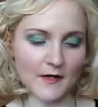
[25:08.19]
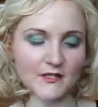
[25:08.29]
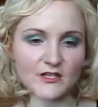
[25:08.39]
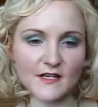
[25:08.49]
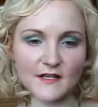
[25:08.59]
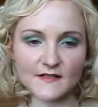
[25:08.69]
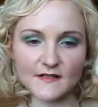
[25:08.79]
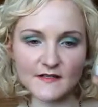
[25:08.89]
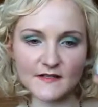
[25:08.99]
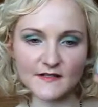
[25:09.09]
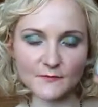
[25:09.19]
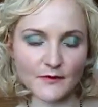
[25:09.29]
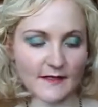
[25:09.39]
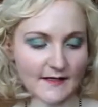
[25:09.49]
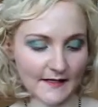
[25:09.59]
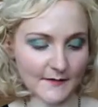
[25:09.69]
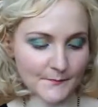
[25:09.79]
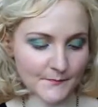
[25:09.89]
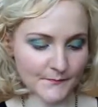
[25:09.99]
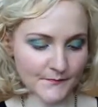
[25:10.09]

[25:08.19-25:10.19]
which is this one here.